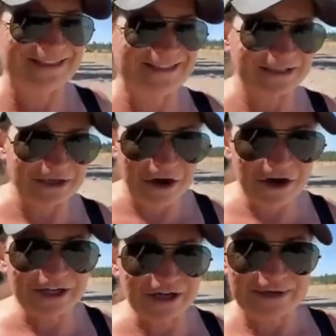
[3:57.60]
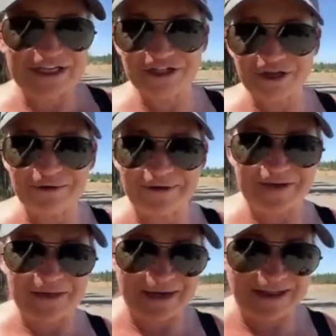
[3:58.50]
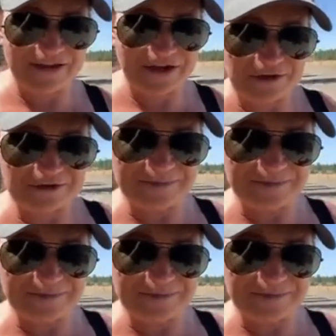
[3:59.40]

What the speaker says: the ongoing joke with anybody that knows